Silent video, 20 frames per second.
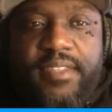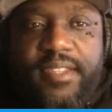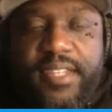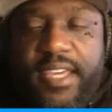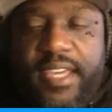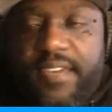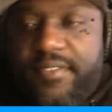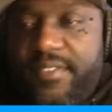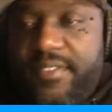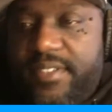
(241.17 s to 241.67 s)

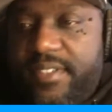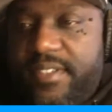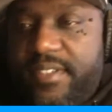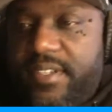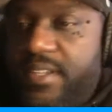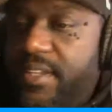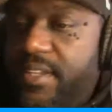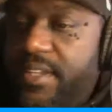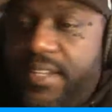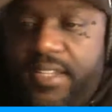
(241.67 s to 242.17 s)
Davis,
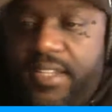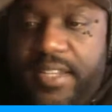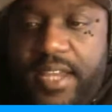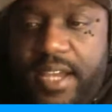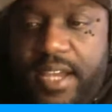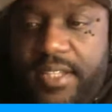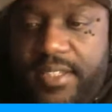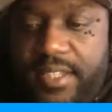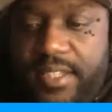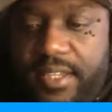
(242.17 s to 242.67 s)

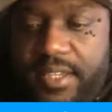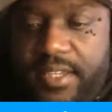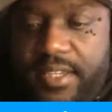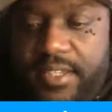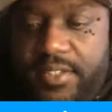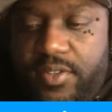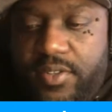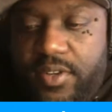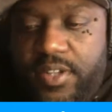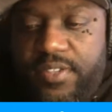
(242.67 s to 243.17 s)
not there.
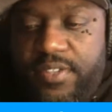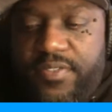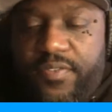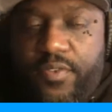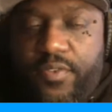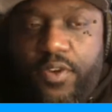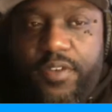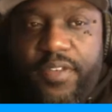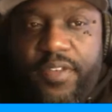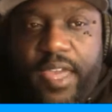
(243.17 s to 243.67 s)
He's on his
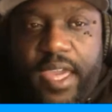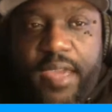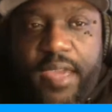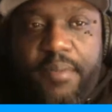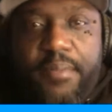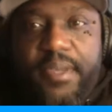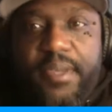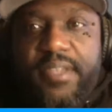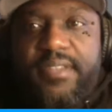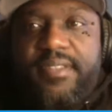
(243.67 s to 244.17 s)
4th game
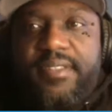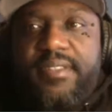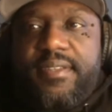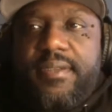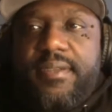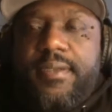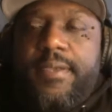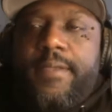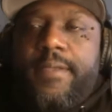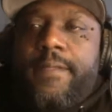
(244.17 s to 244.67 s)
missed.
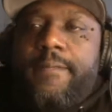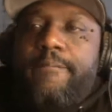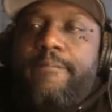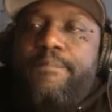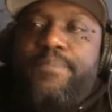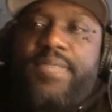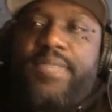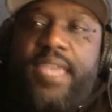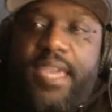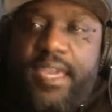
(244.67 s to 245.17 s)

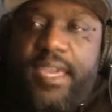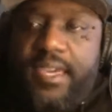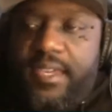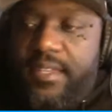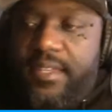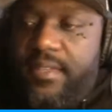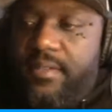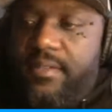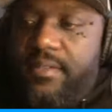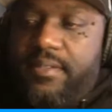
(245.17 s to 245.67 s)

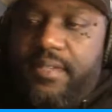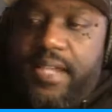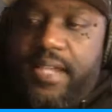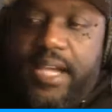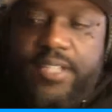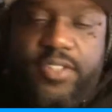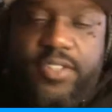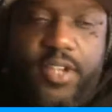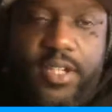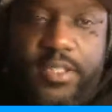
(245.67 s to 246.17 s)
And I
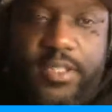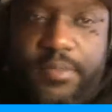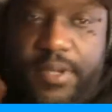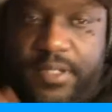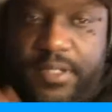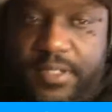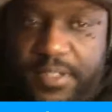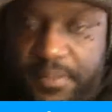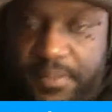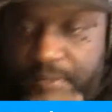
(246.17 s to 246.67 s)
talked about
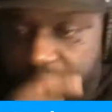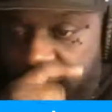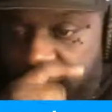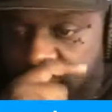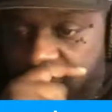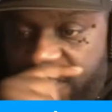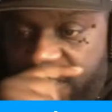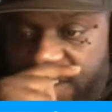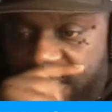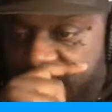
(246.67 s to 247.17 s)
this
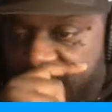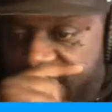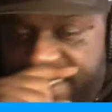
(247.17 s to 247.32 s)
before.